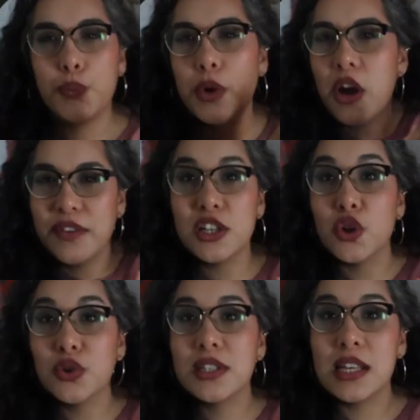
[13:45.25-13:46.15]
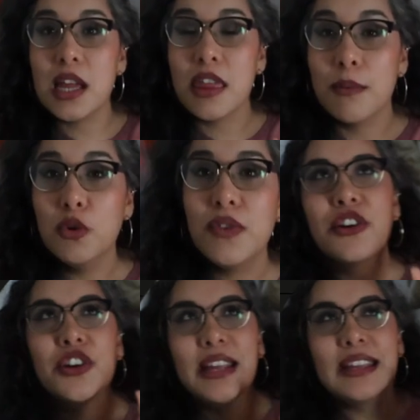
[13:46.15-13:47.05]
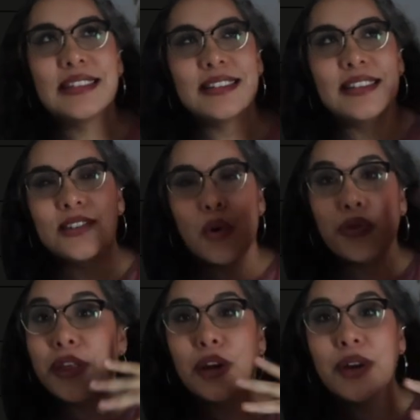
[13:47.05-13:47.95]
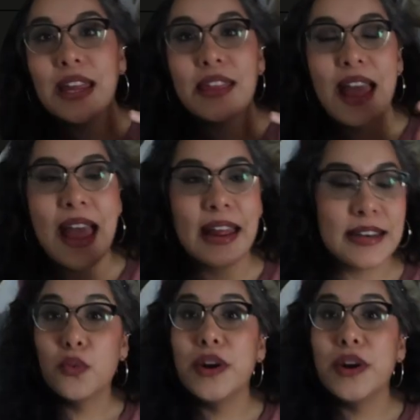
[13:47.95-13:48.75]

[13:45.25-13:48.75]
we obviously don't see in the movie there is this whole theory that